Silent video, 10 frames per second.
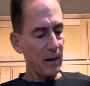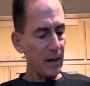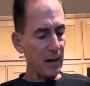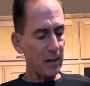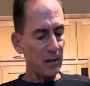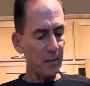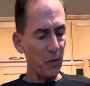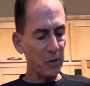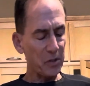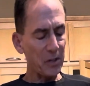and I'm
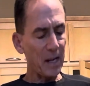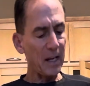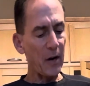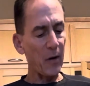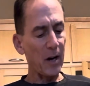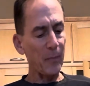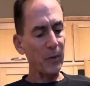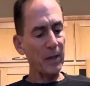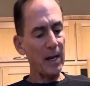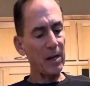only staying here a couple
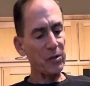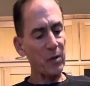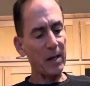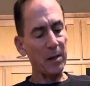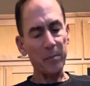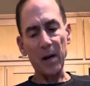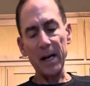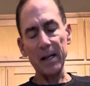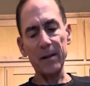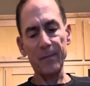days, so I didn't buy
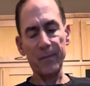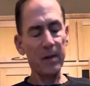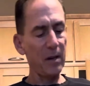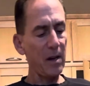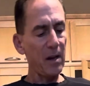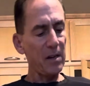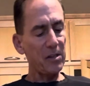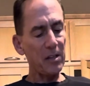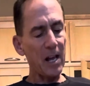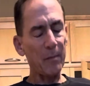a
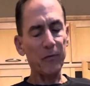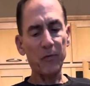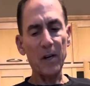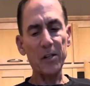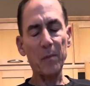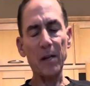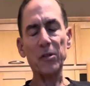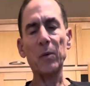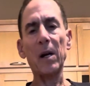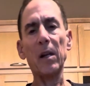slab of fresh
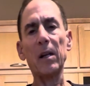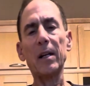mozzarella.